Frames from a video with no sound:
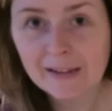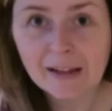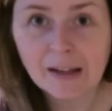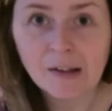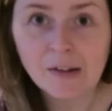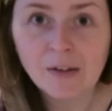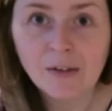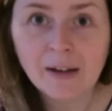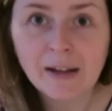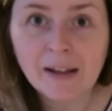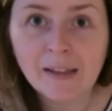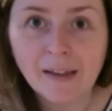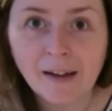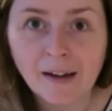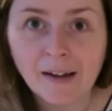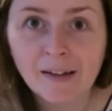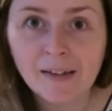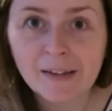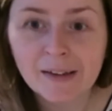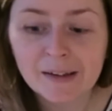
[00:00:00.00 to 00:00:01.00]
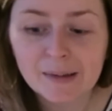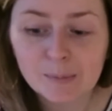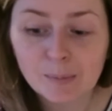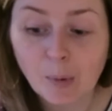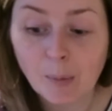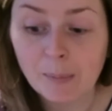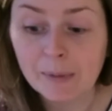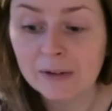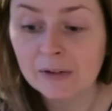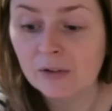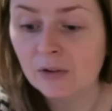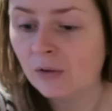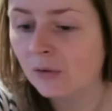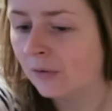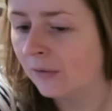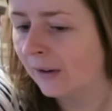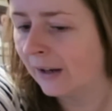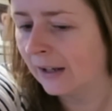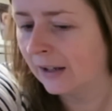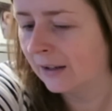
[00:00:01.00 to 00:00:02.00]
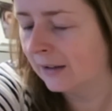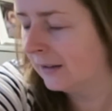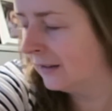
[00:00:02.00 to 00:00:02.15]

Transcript: Can you hear that? That's Bobbin snoring.